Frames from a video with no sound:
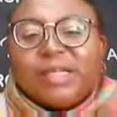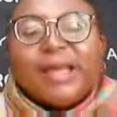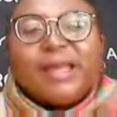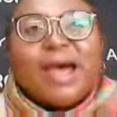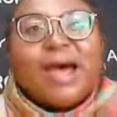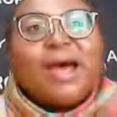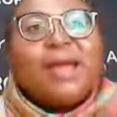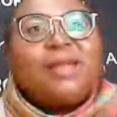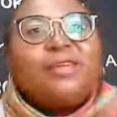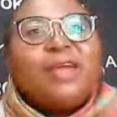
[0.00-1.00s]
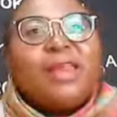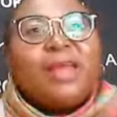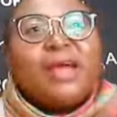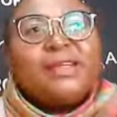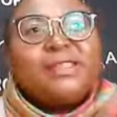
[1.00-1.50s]
that I
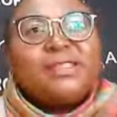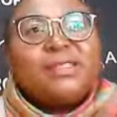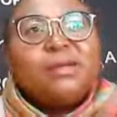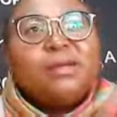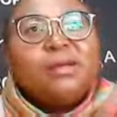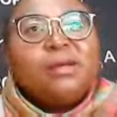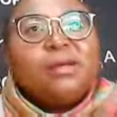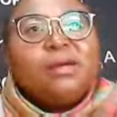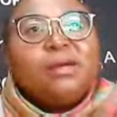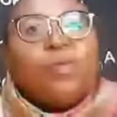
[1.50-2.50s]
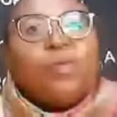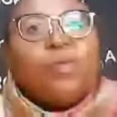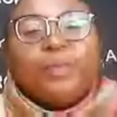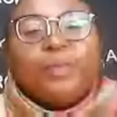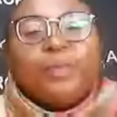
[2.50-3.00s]
realized
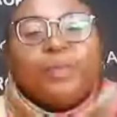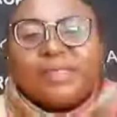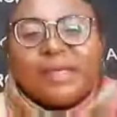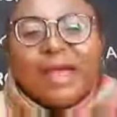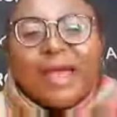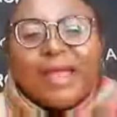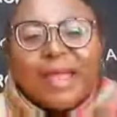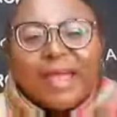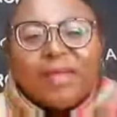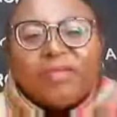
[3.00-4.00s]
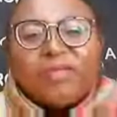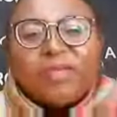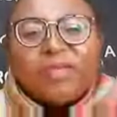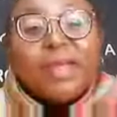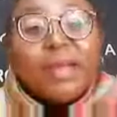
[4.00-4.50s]
what blessing I have
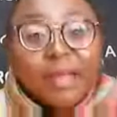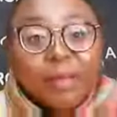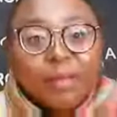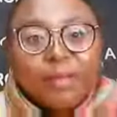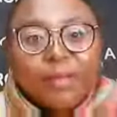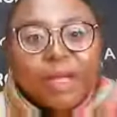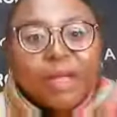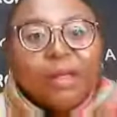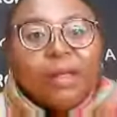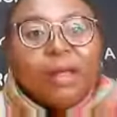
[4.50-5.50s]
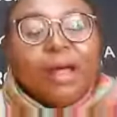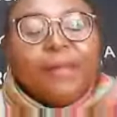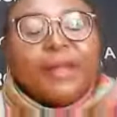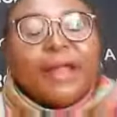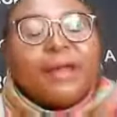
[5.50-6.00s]
in him,
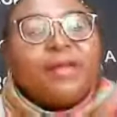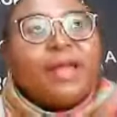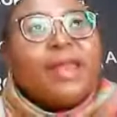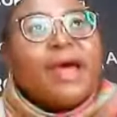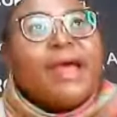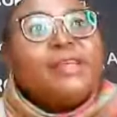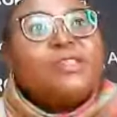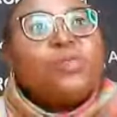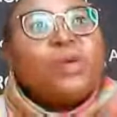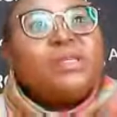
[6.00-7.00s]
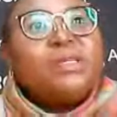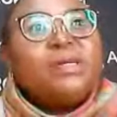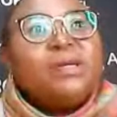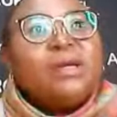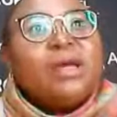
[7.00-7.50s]
that I realized what
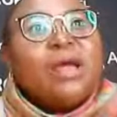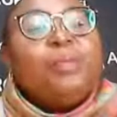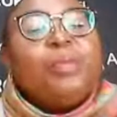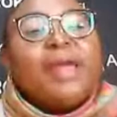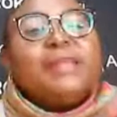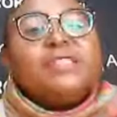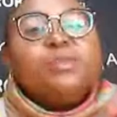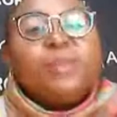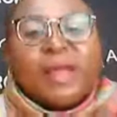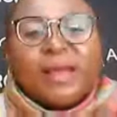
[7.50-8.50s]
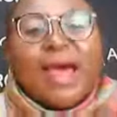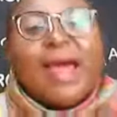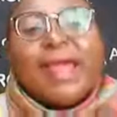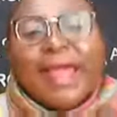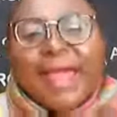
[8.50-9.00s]
a blessed man
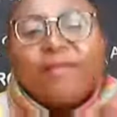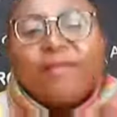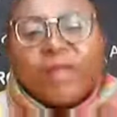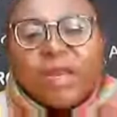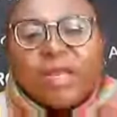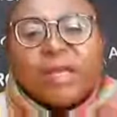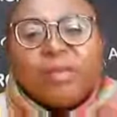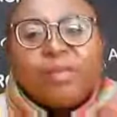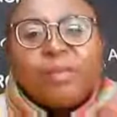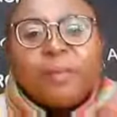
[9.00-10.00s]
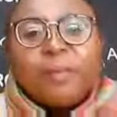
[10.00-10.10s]
I have in him.